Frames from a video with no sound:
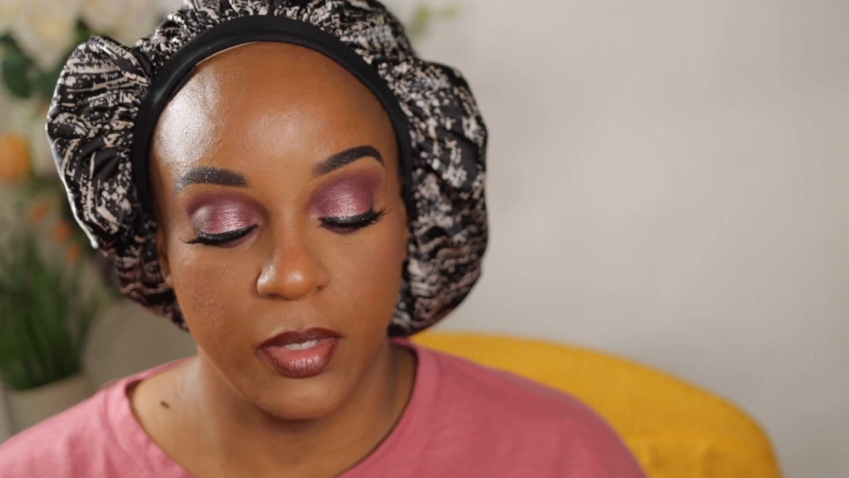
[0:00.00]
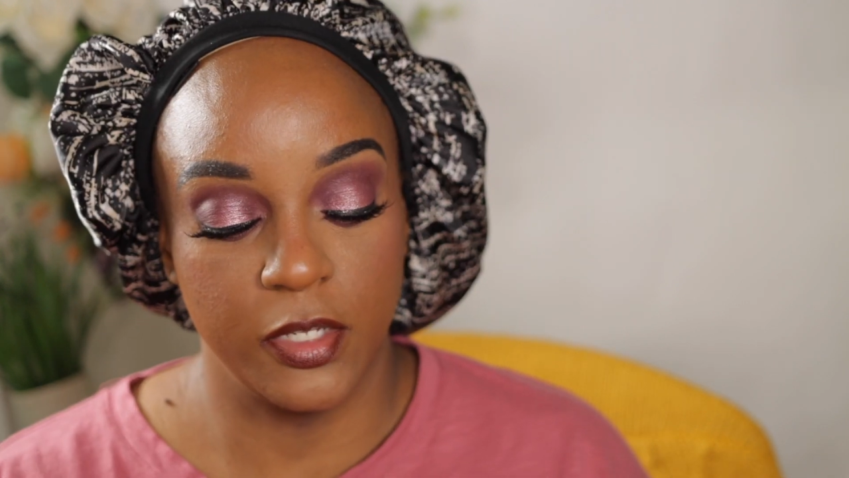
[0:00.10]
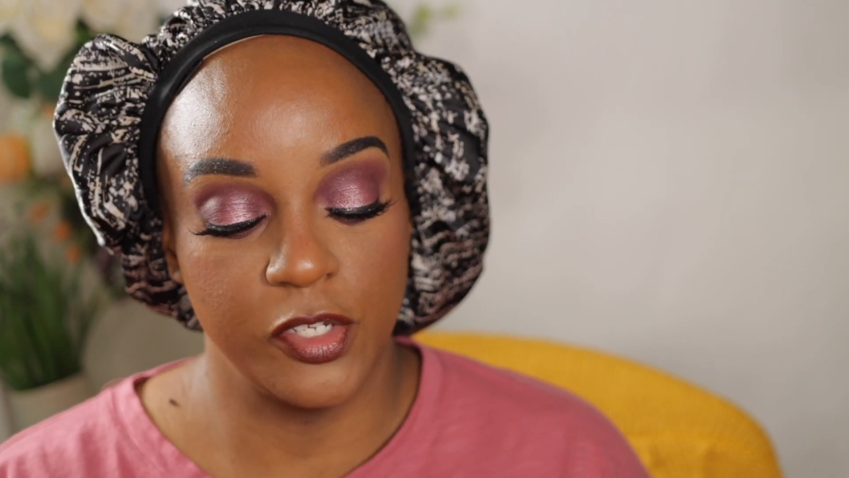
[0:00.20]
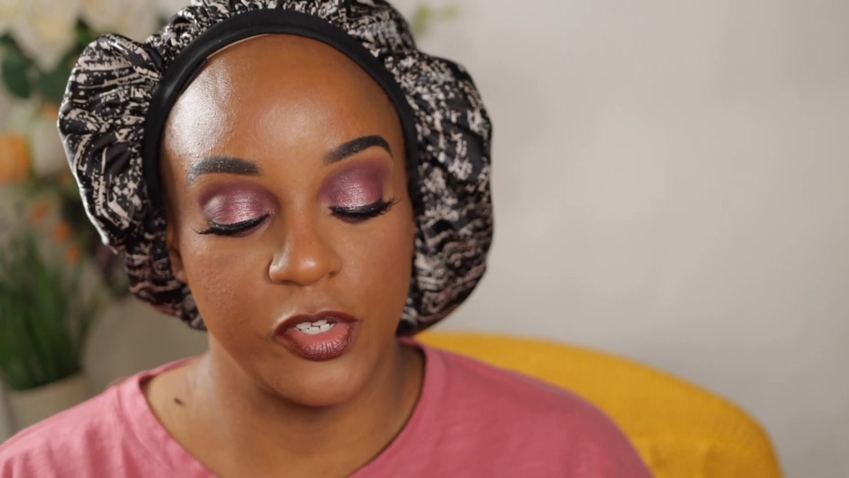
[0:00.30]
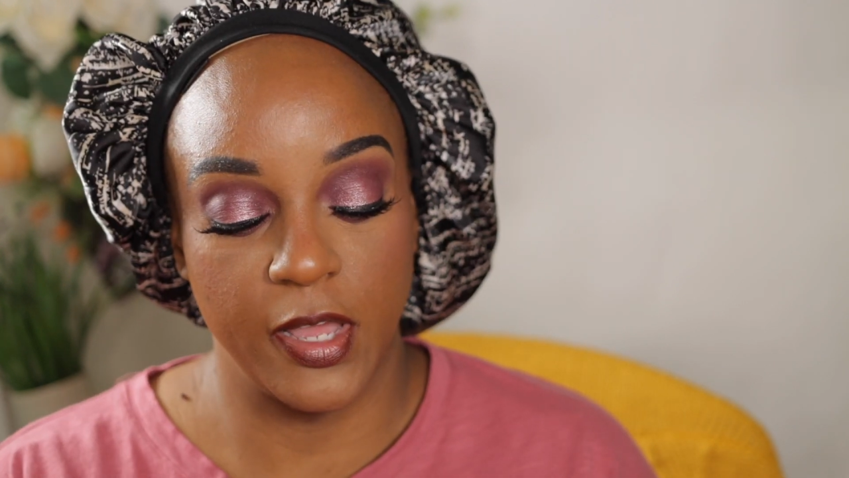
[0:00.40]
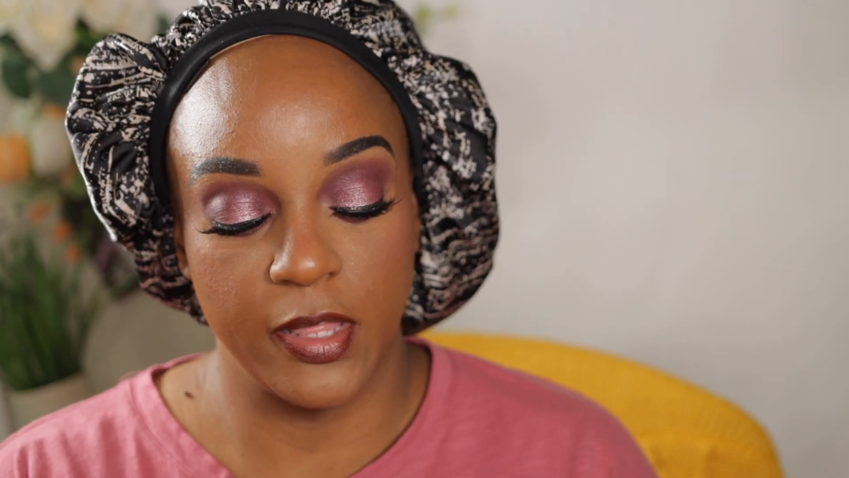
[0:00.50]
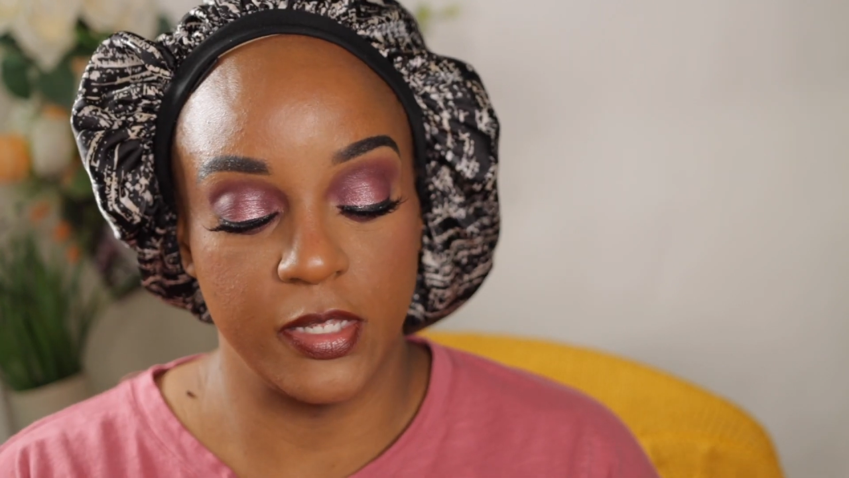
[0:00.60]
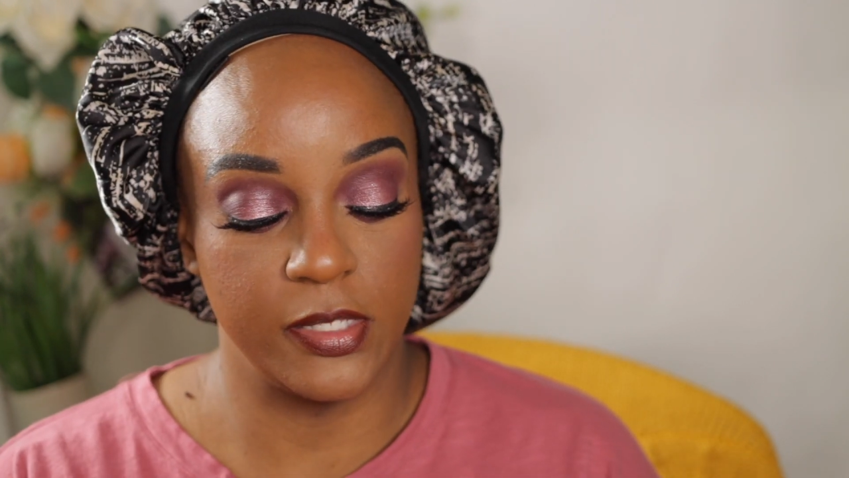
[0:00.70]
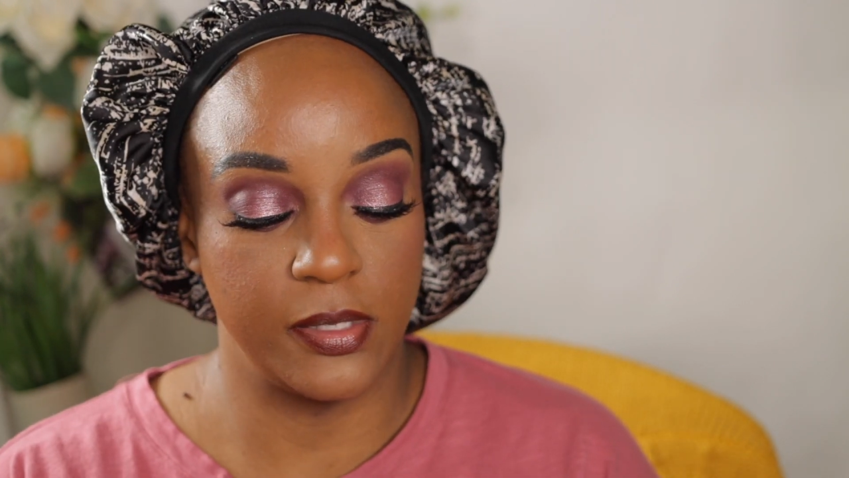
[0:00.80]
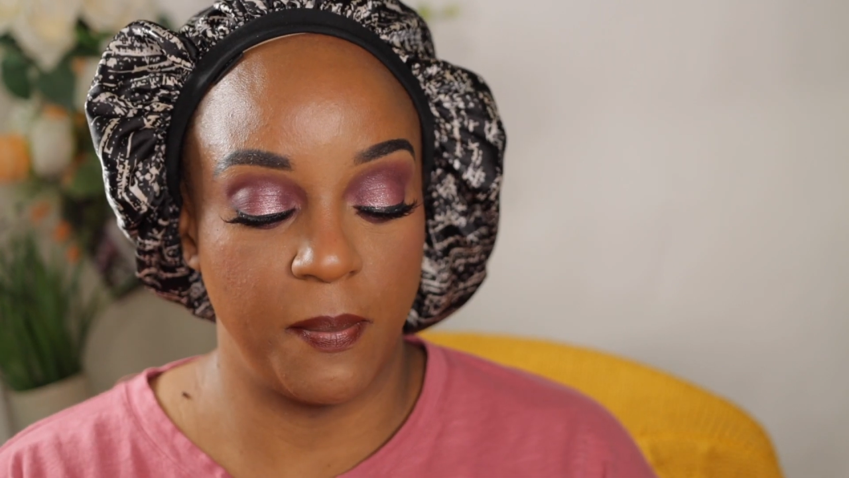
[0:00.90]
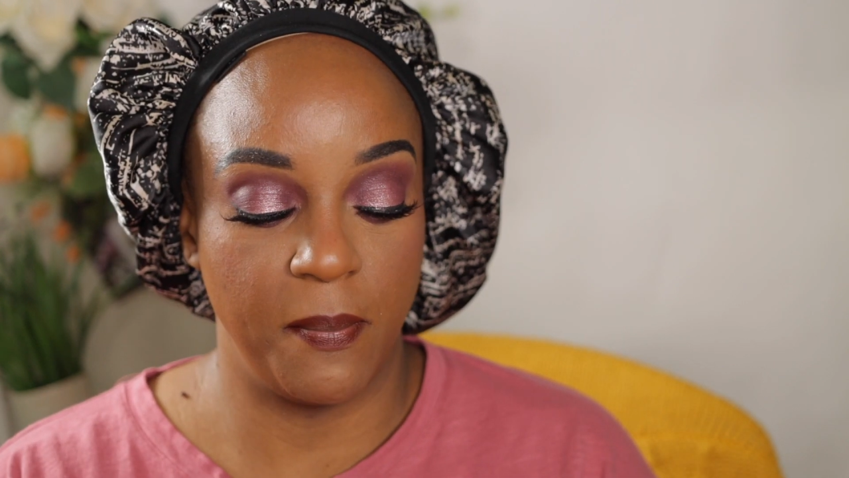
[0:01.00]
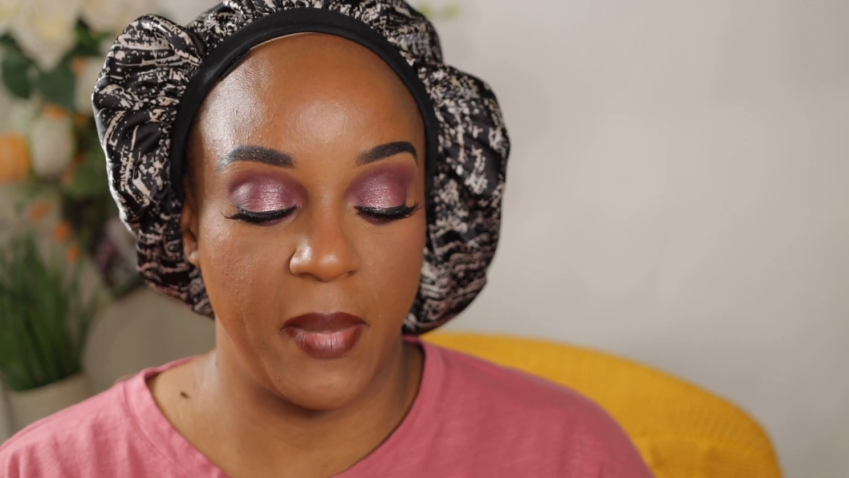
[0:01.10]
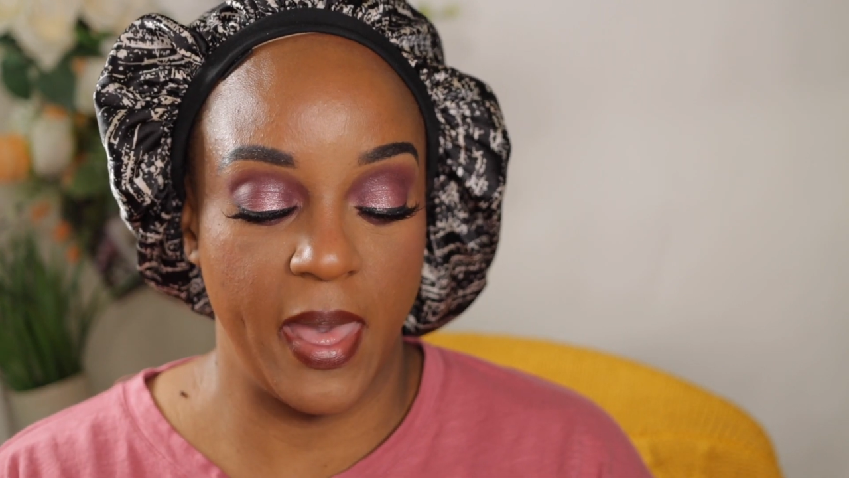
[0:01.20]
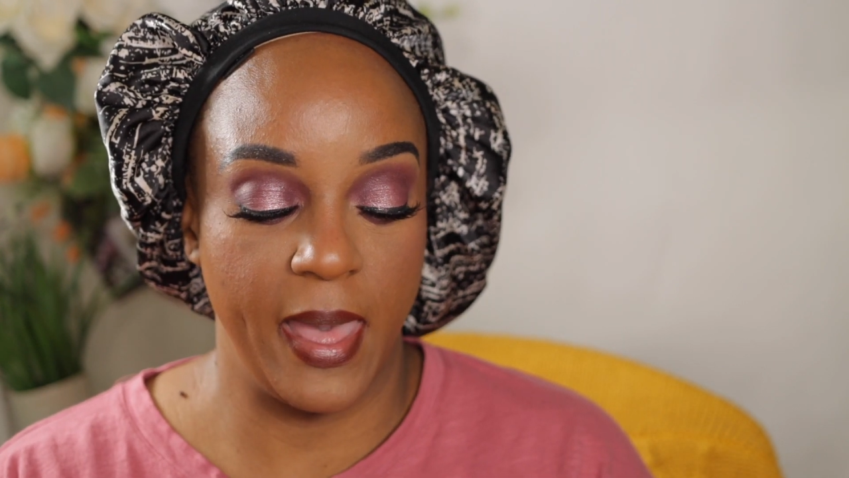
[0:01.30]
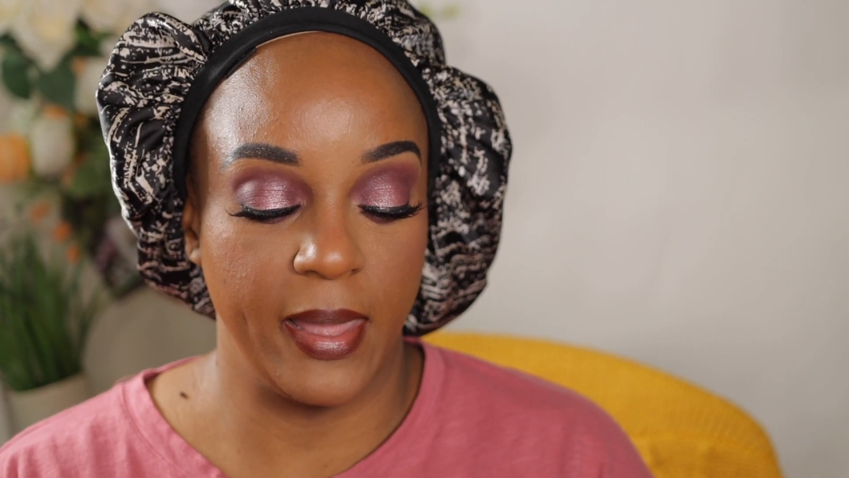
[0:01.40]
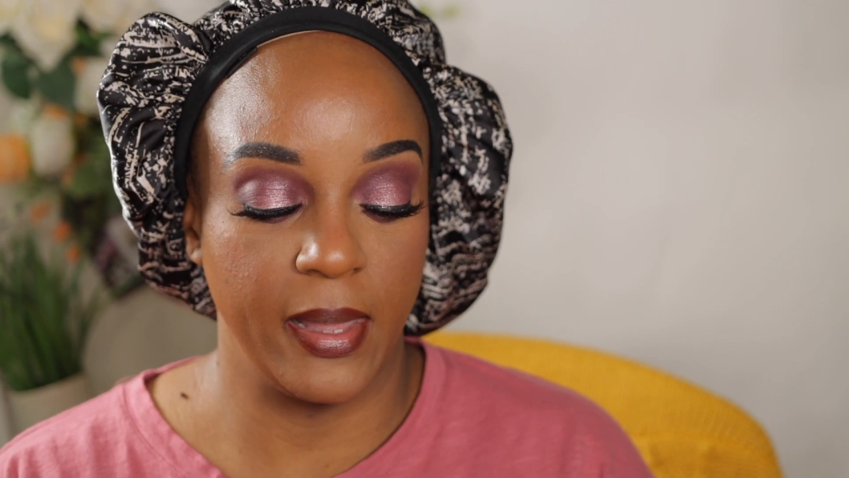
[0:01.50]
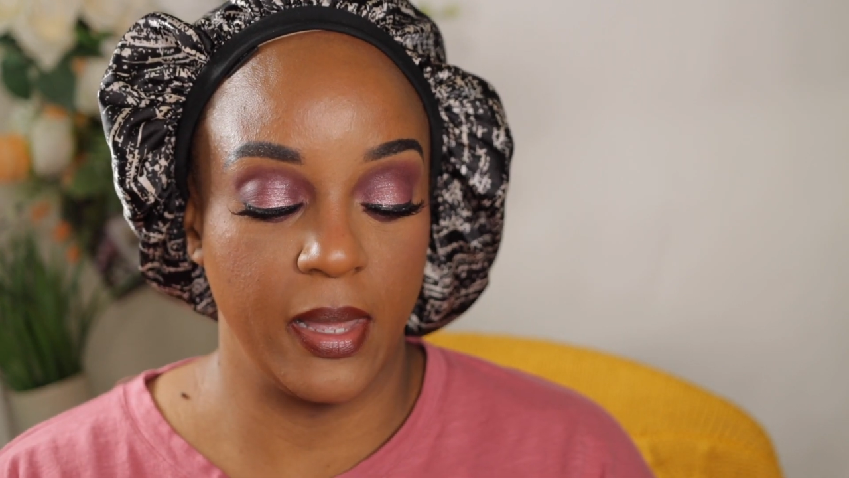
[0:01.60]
Let's try this MAC